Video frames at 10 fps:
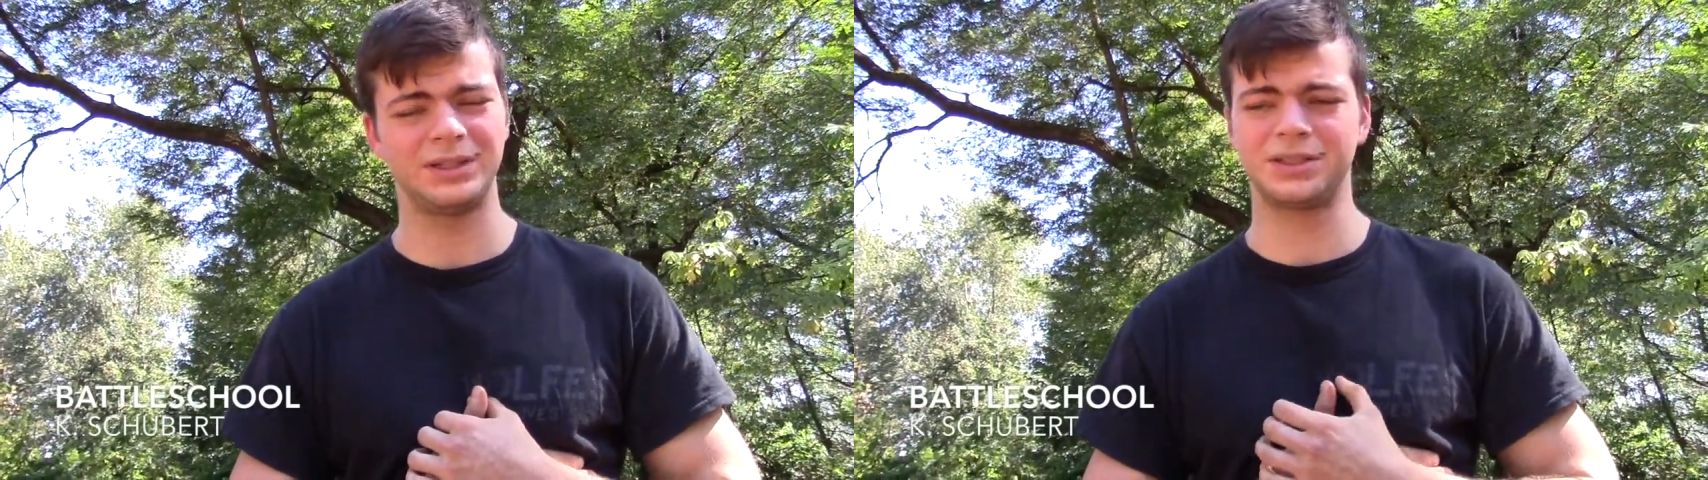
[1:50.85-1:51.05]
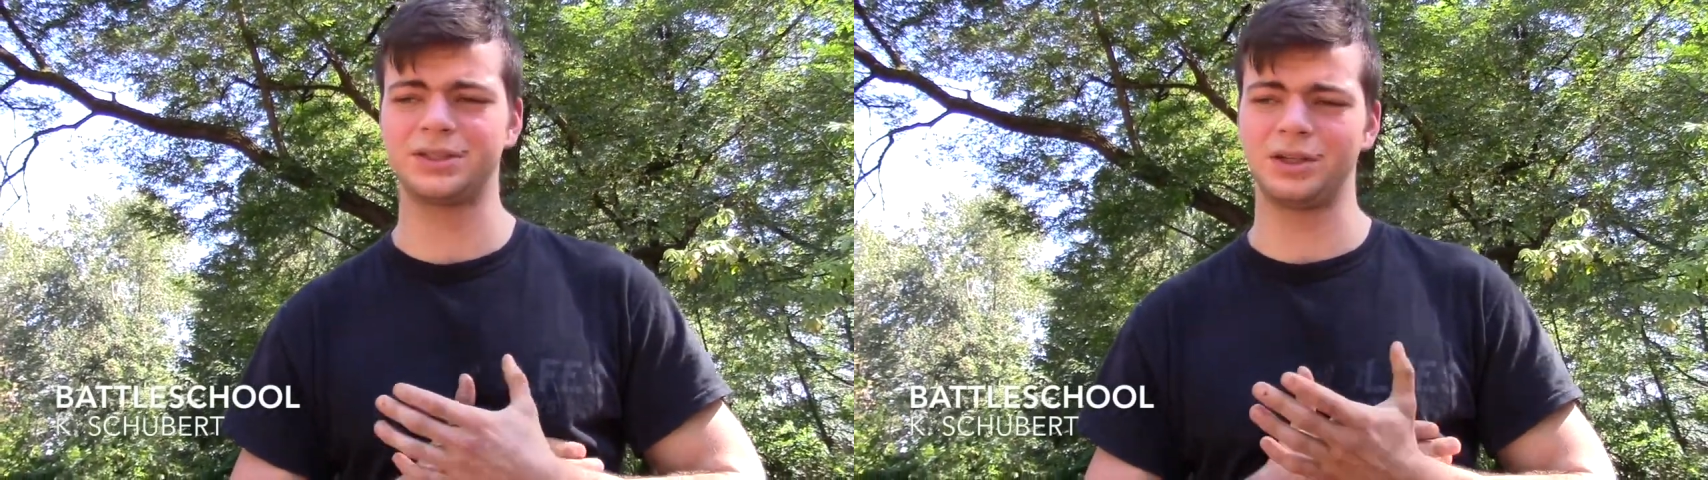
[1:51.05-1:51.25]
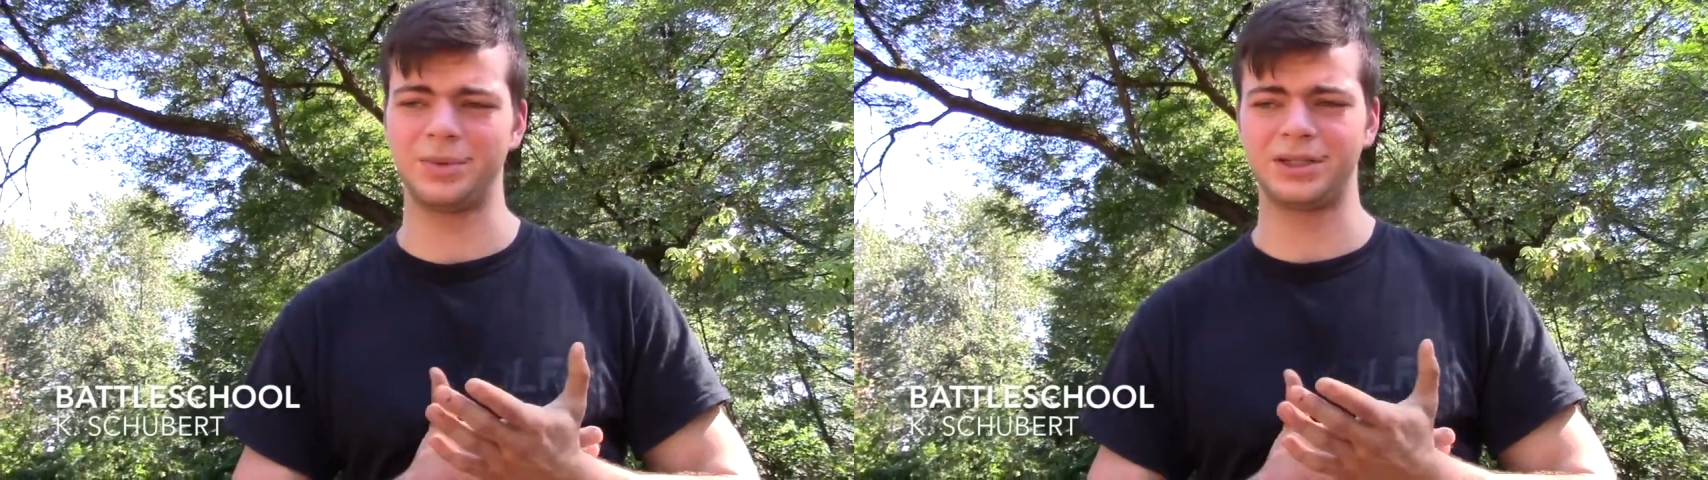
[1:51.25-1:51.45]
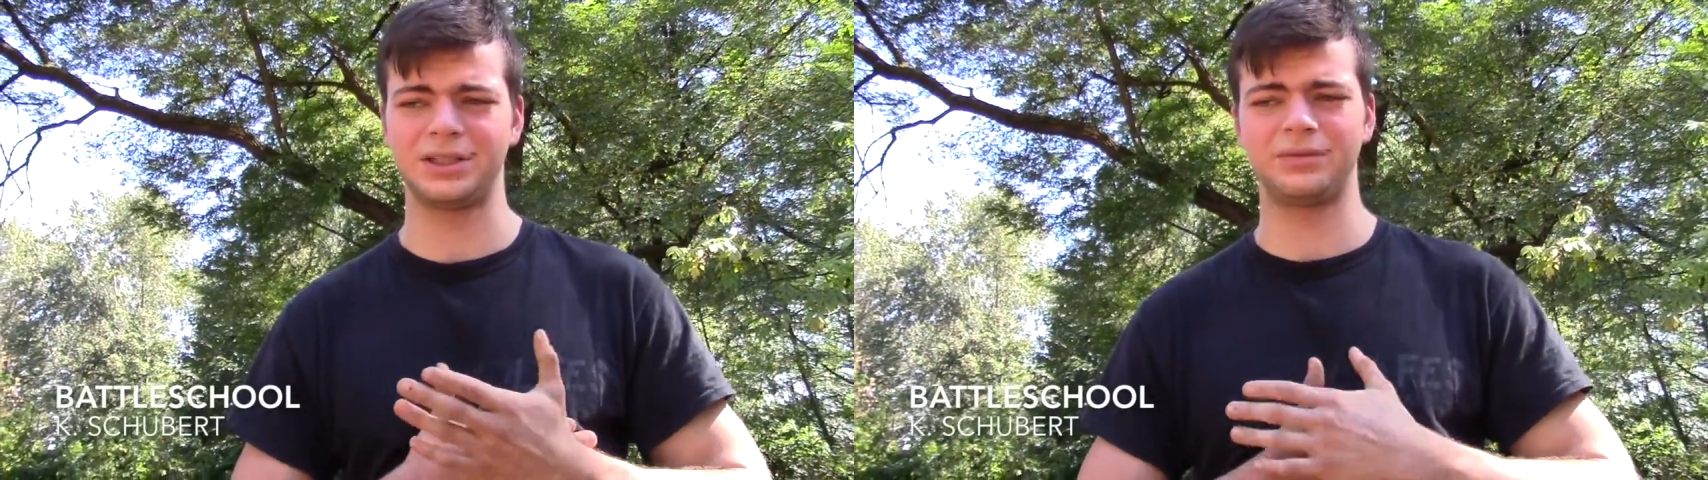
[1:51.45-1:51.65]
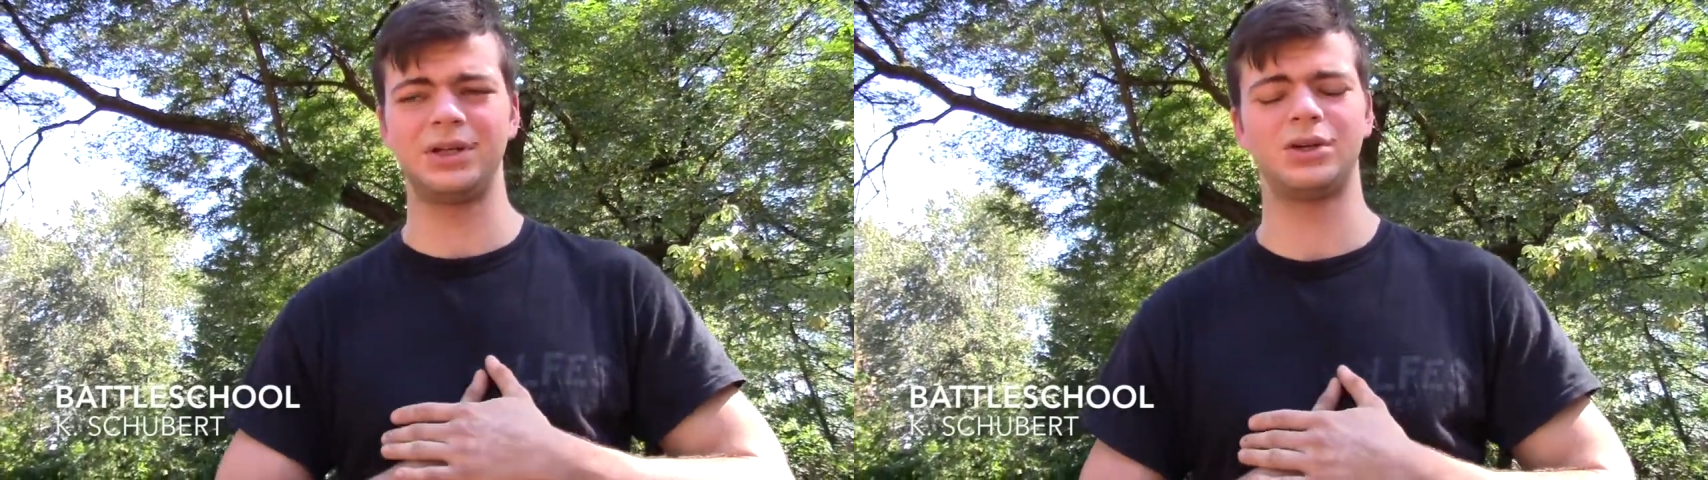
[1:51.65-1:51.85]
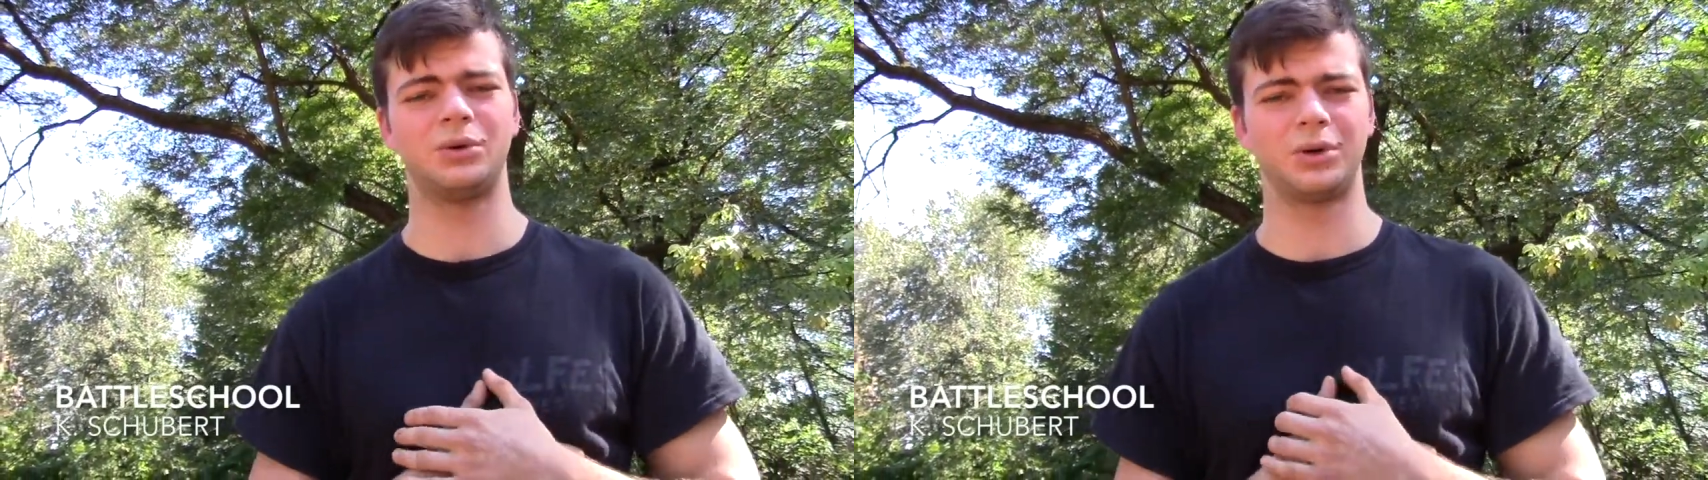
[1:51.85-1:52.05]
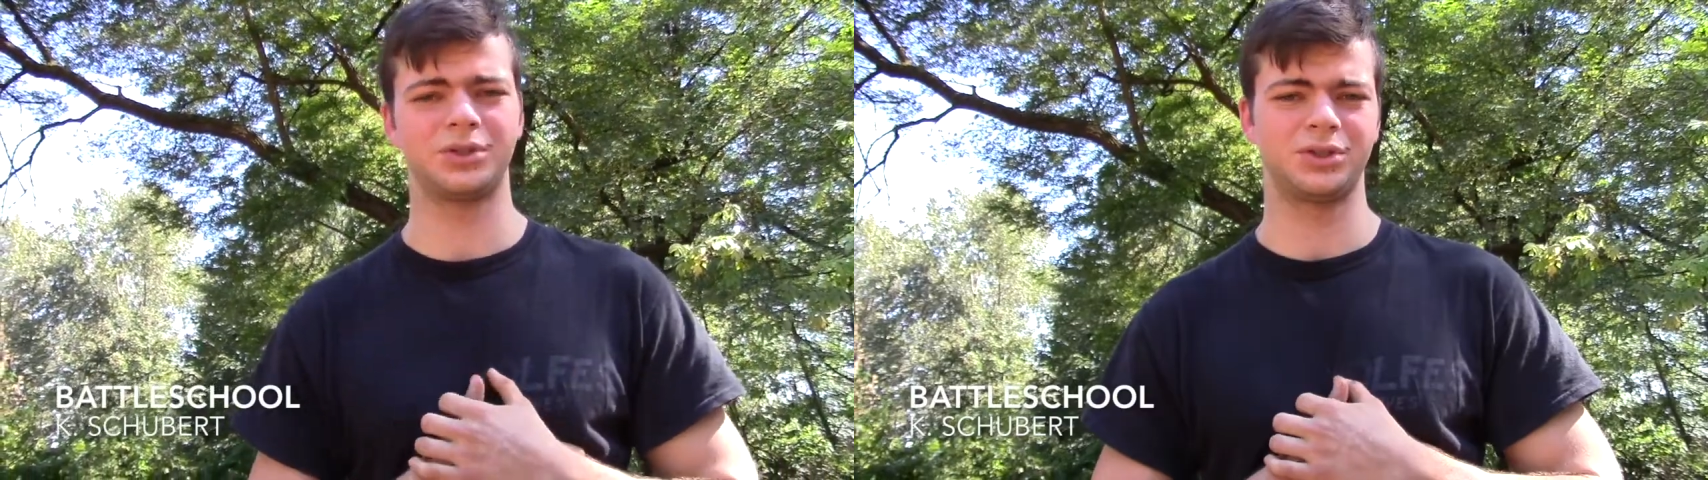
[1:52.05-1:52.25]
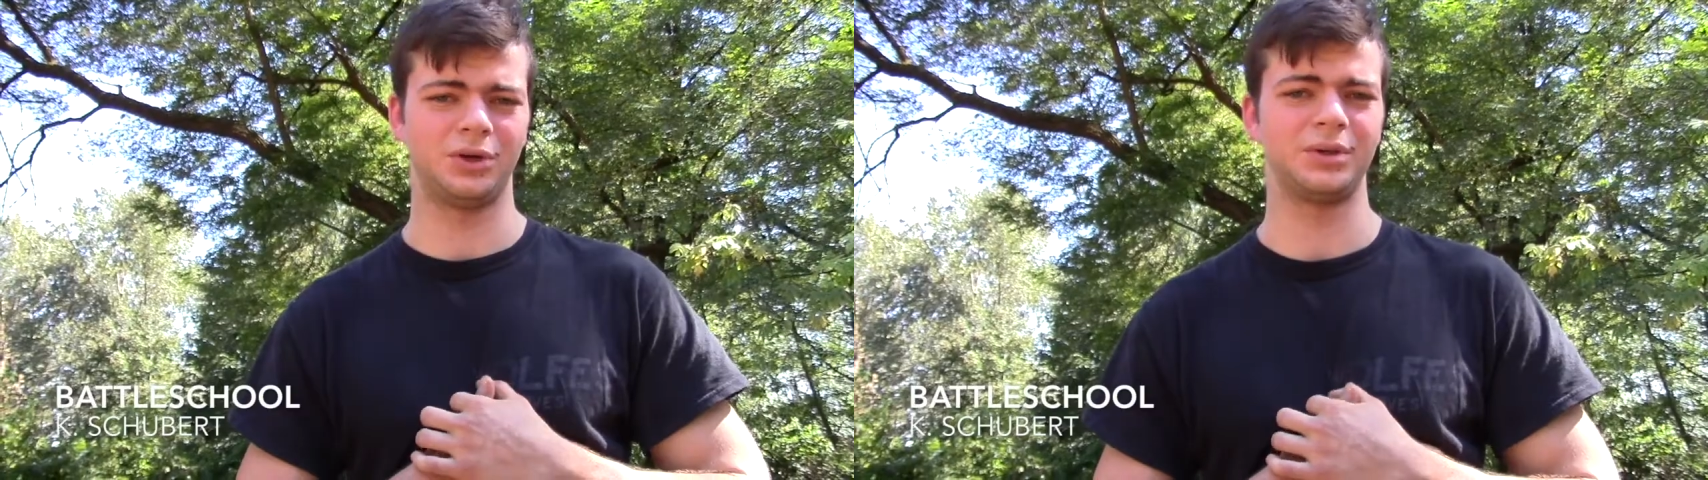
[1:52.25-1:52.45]
This is going to be a seven-day
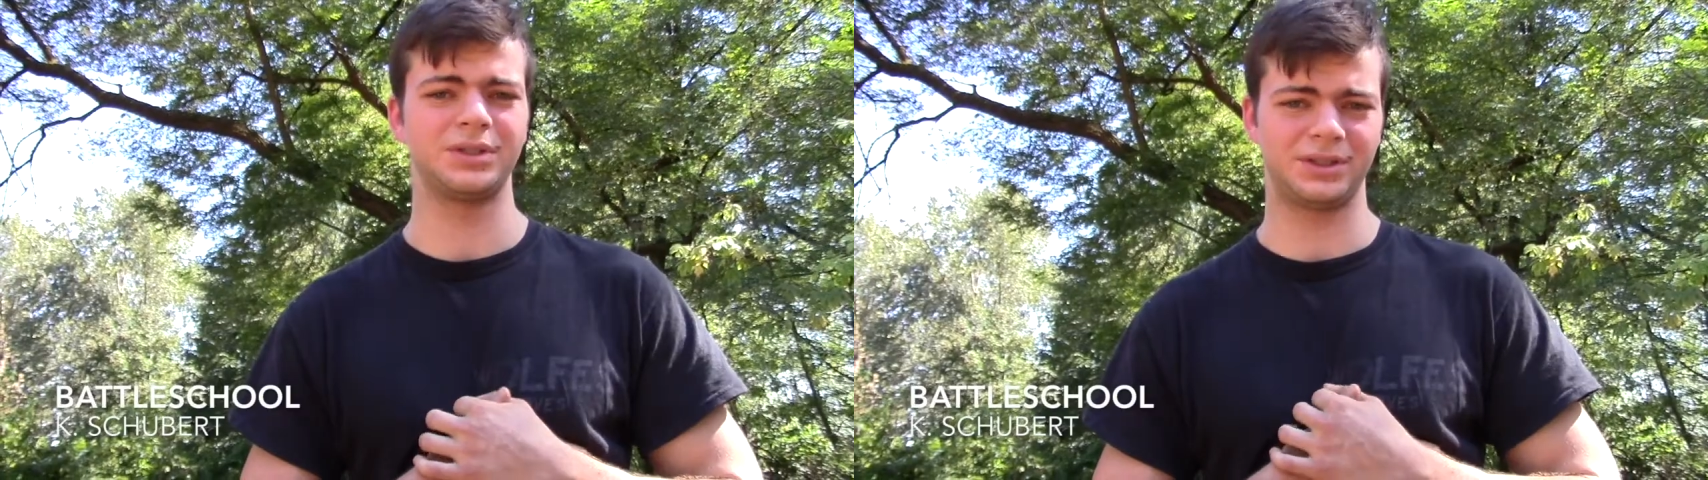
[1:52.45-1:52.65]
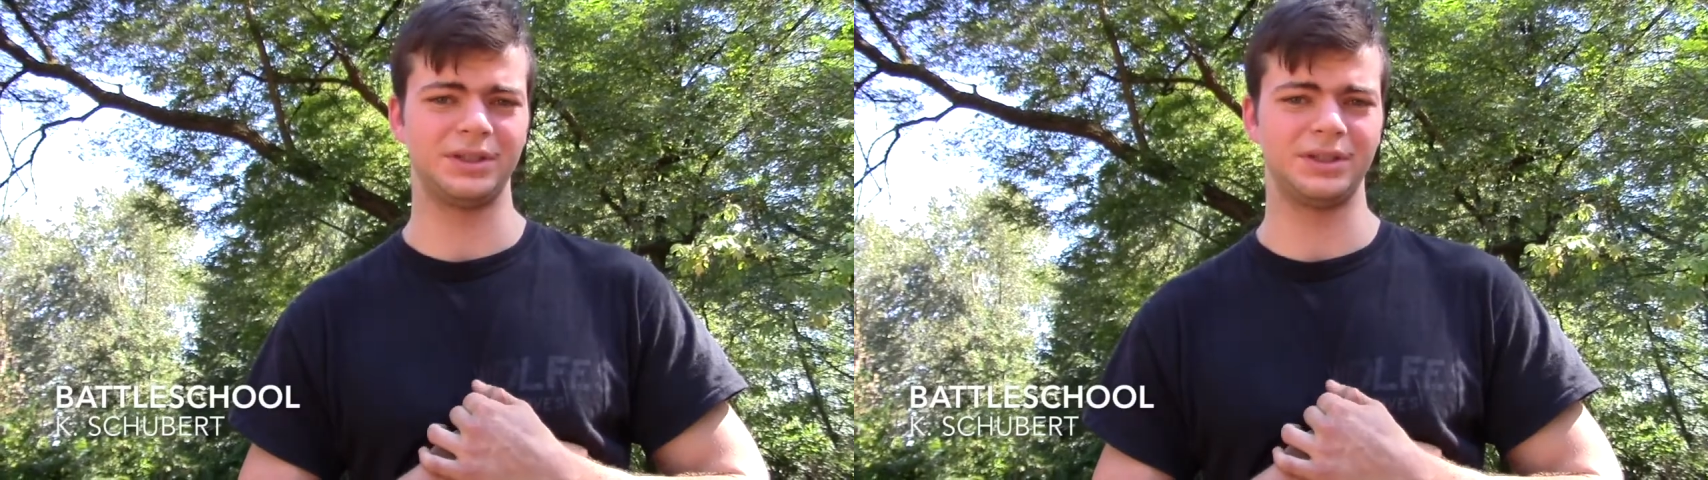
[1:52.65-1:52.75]
course, so it's,